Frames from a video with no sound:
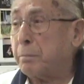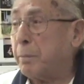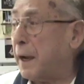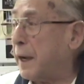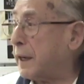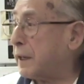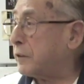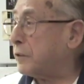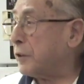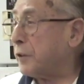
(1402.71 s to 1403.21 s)

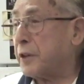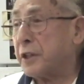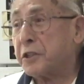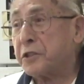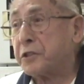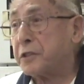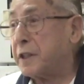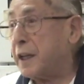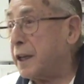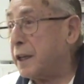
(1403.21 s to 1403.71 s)
back to
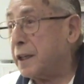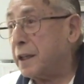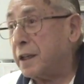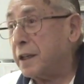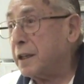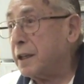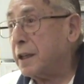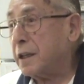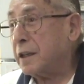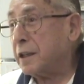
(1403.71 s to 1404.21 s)
this day.
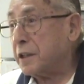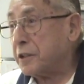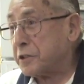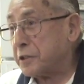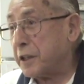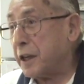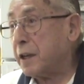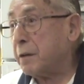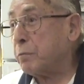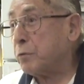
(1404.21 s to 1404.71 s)
His
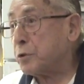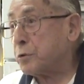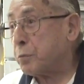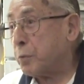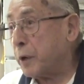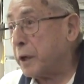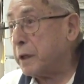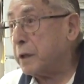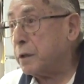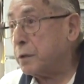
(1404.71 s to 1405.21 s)
name was
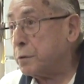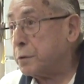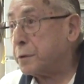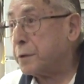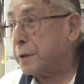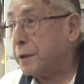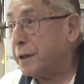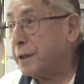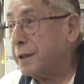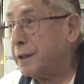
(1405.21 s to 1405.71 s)
Wayne
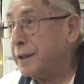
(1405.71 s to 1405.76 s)
Newton.